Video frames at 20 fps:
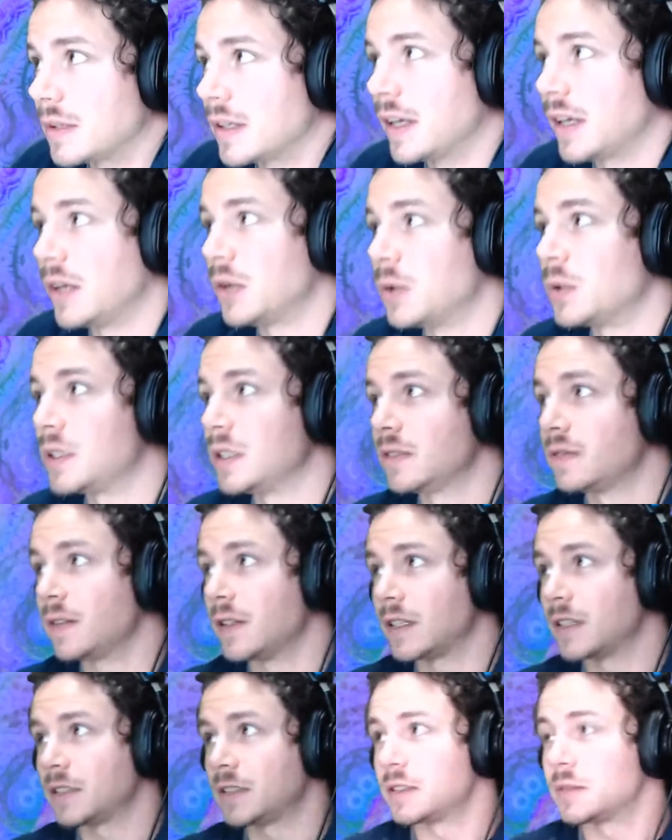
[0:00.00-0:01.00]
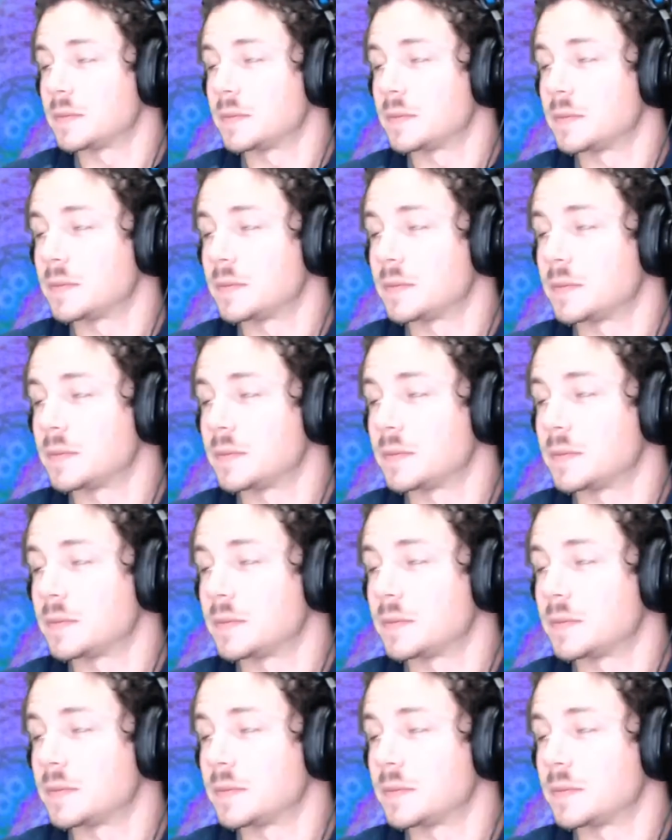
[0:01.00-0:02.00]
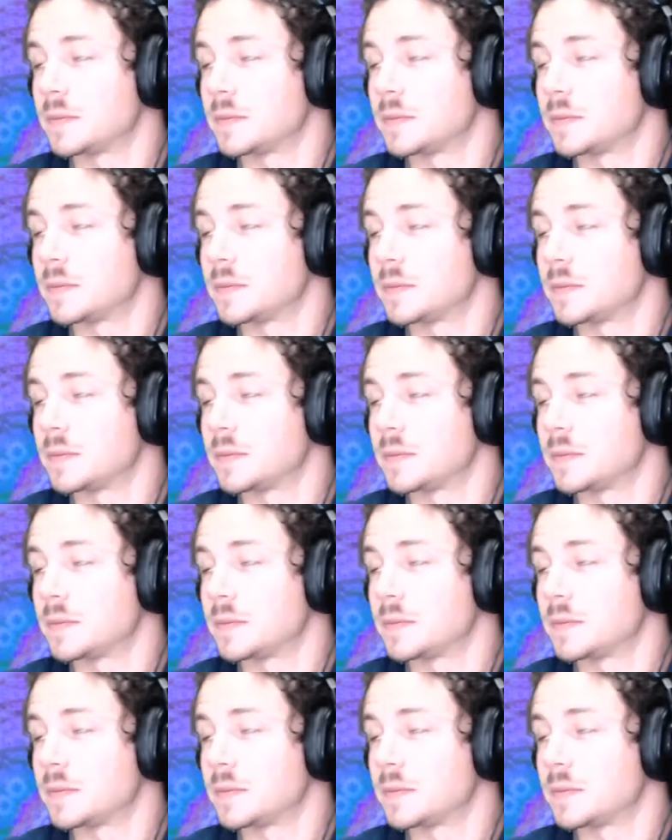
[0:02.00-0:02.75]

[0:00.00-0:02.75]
I always fix. Doesn't matter much